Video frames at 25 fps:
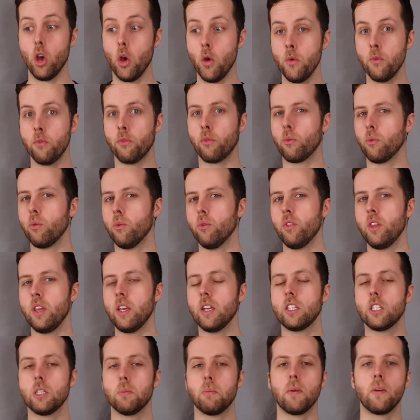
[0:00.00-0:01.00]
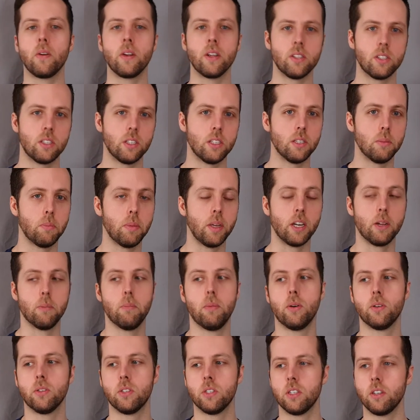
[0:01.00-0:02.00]
overall the experience has been a
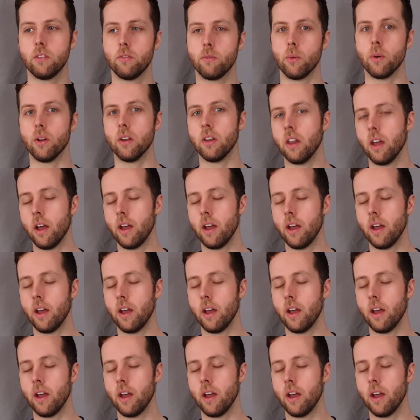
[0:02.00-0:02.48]
positive one,